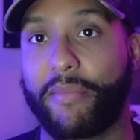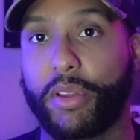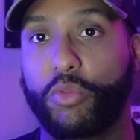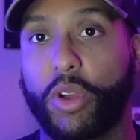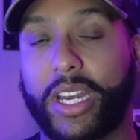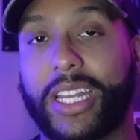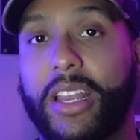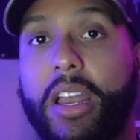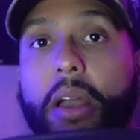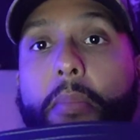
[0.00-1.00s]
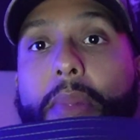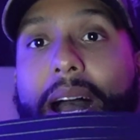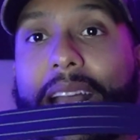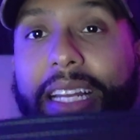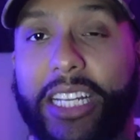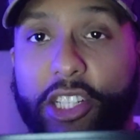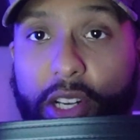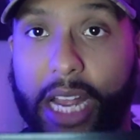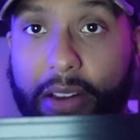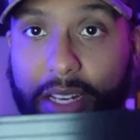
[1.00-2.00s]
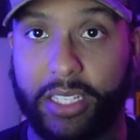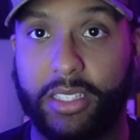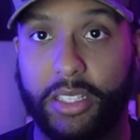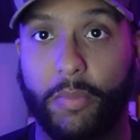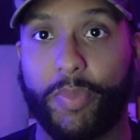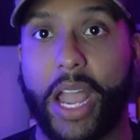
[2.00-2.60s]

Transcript: been running my Leisure Carry system.